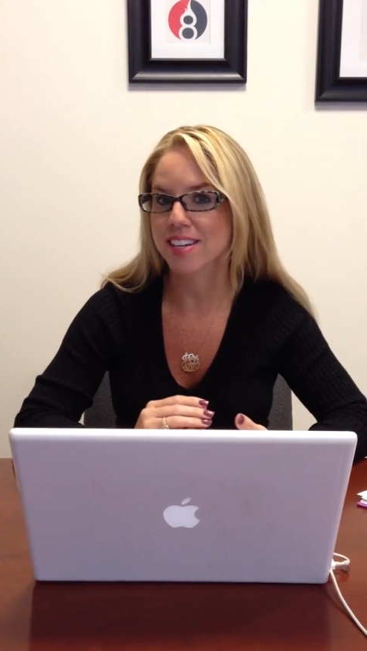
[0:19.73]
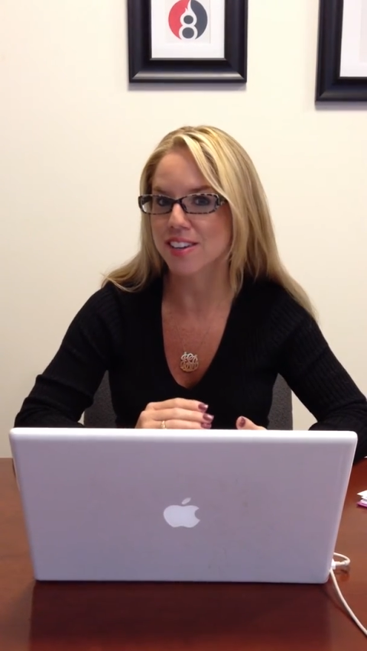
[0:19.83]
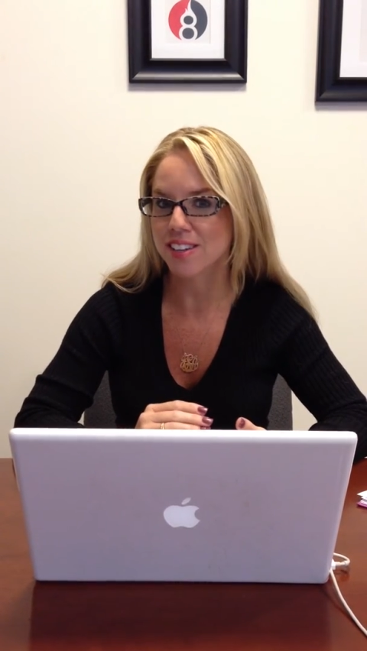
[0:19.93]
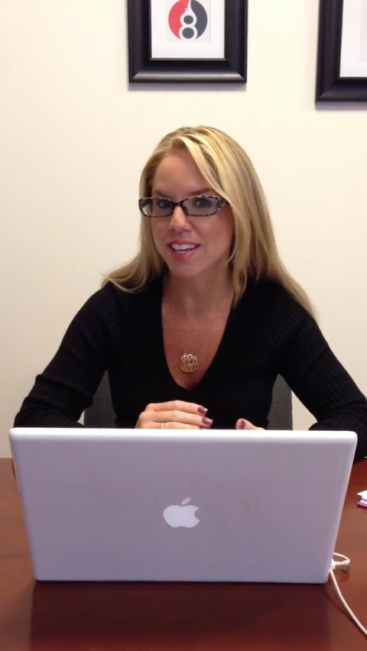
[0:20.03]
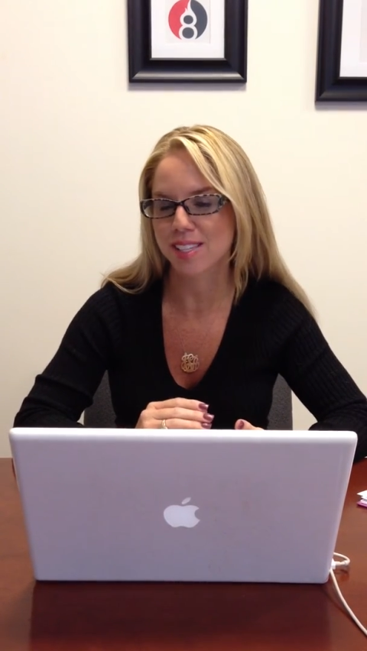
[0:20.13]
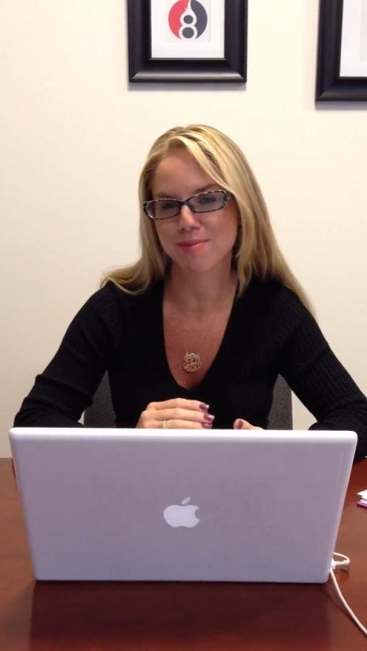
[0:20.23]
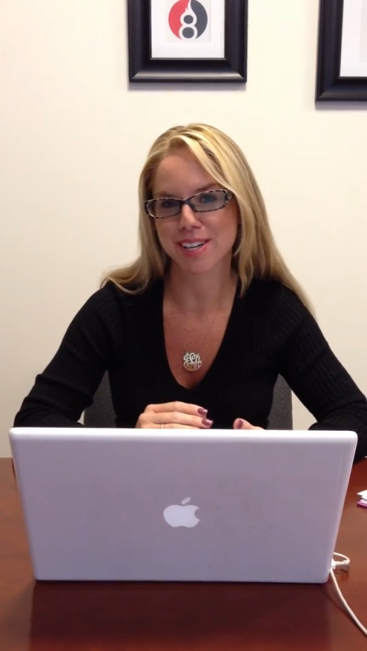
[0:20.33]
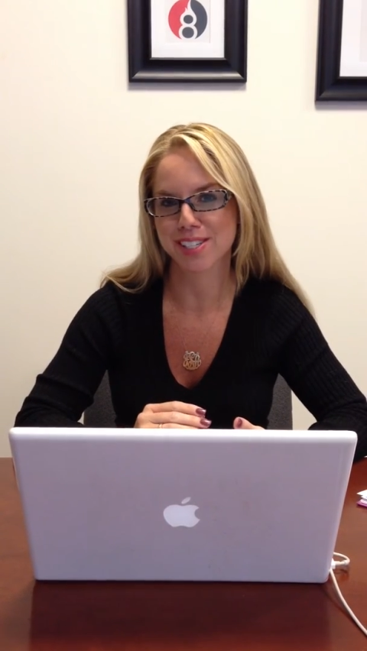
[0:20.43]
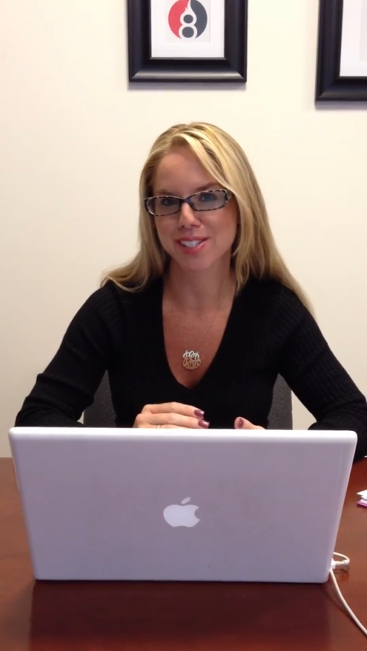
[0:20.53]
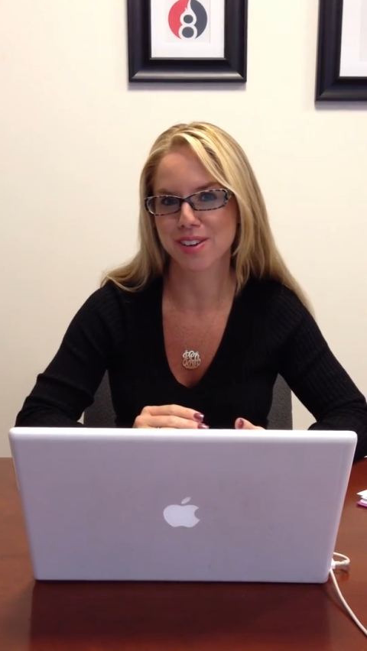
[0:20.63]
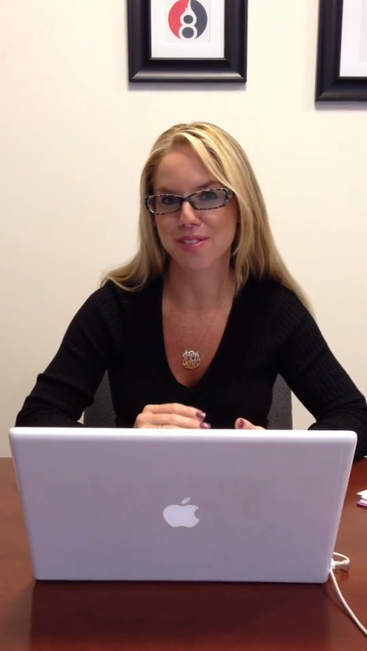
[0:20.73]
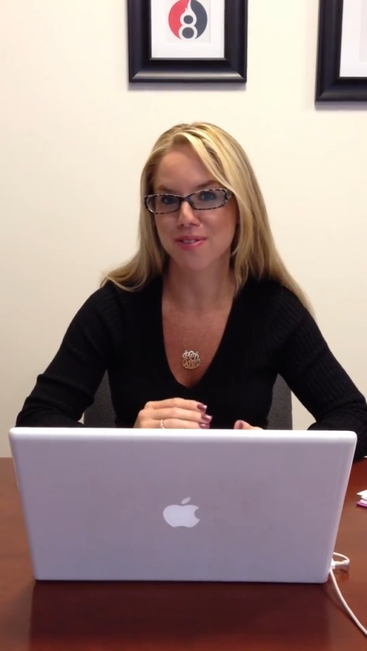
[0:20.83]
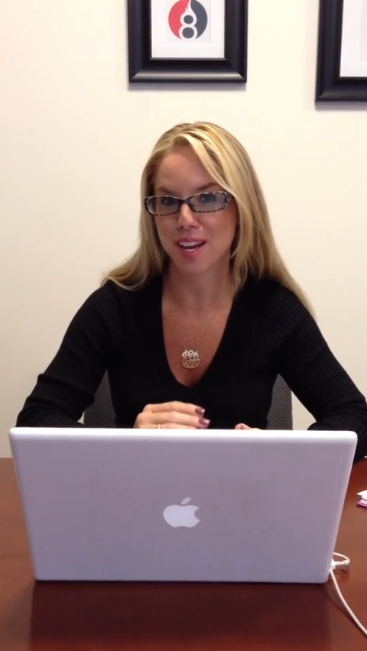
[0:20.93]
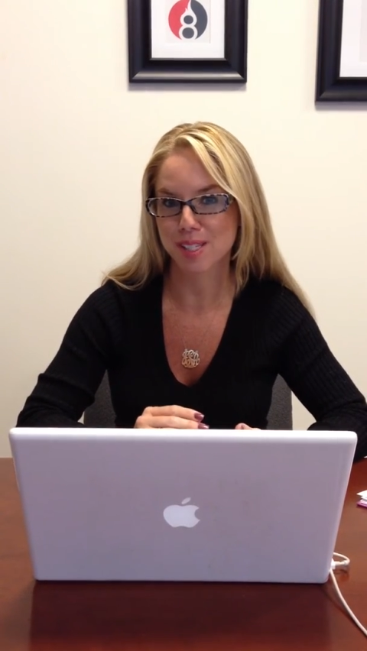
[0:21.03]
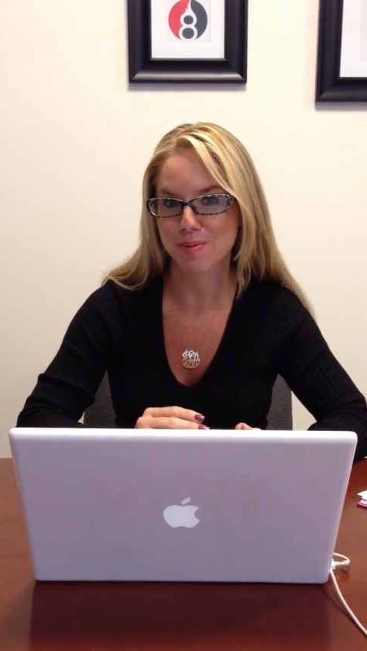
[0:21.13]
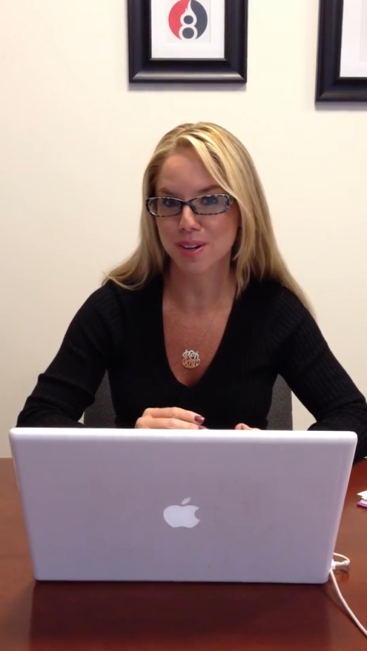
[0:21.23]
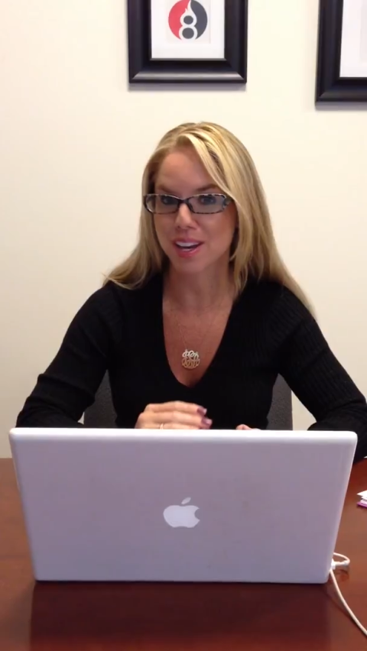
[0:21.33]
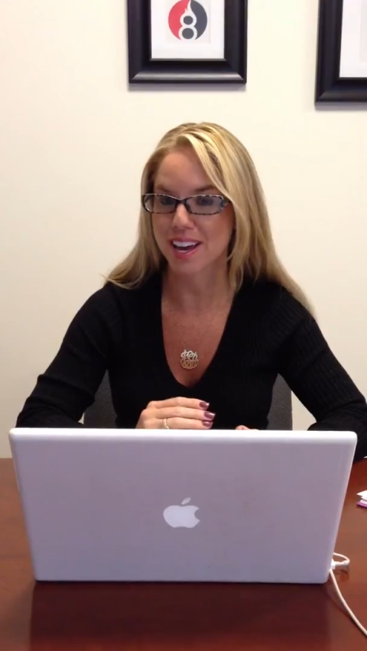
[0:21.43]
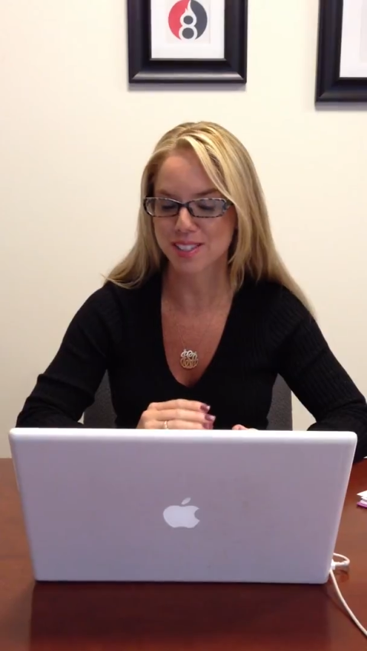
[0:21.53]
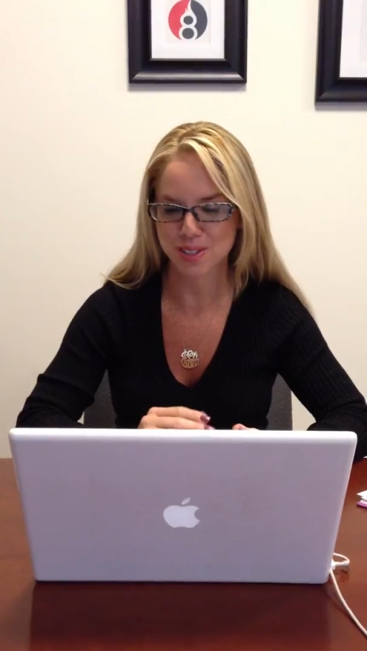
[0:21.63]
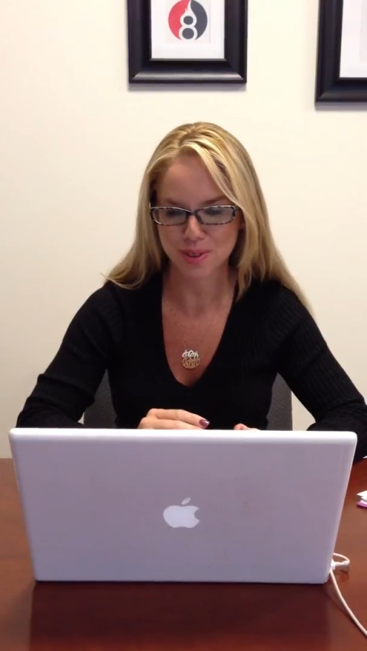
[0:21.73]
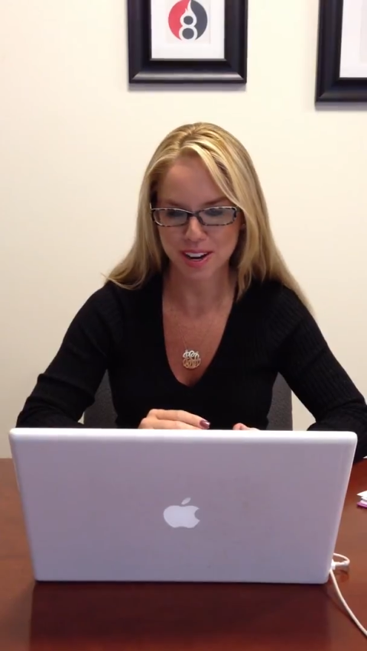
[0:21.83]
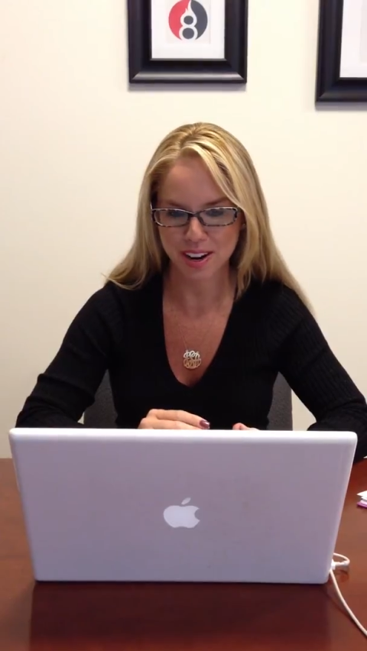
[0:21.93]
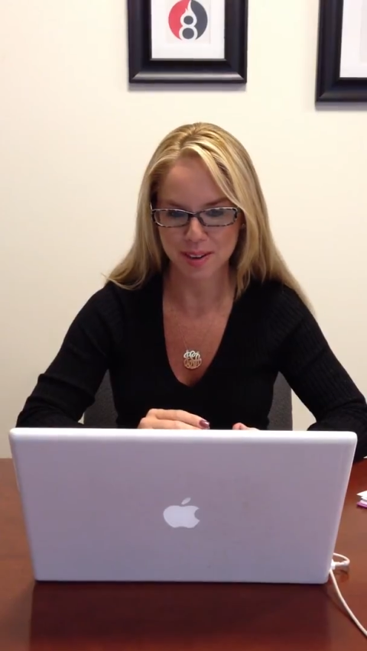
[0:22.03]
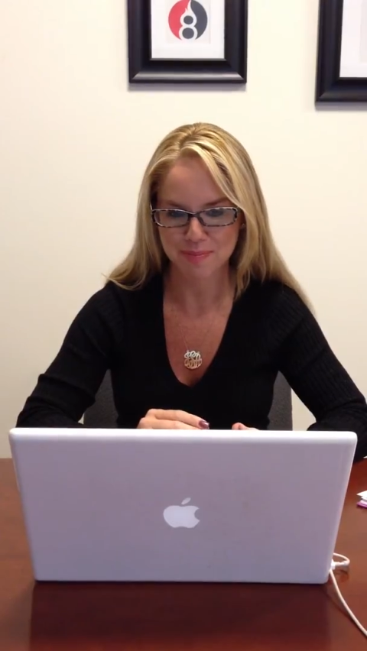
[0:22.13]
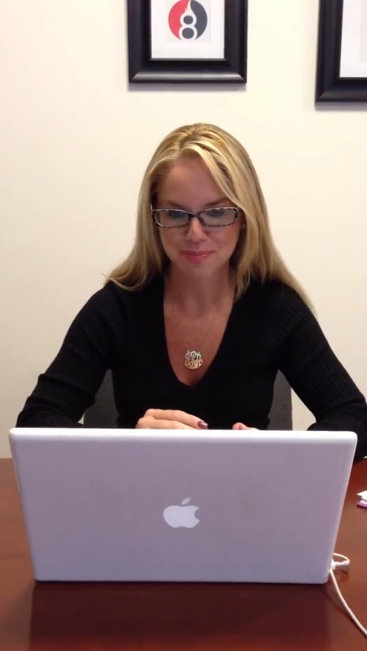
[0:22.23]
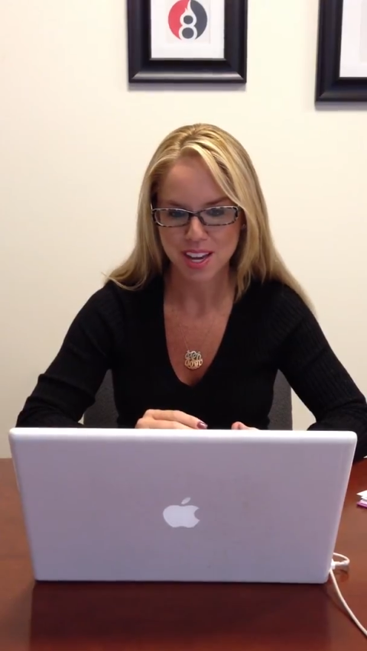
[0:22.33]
nearly as much as their Facebook and Twitter.